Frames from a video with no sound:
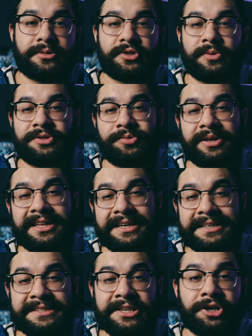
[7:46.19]
so it's really
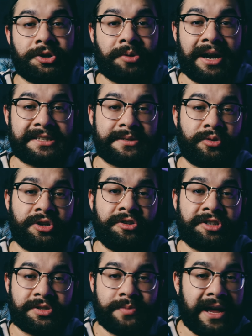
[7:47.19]
easy to direct someone you
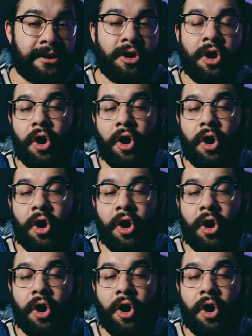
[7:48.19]
just met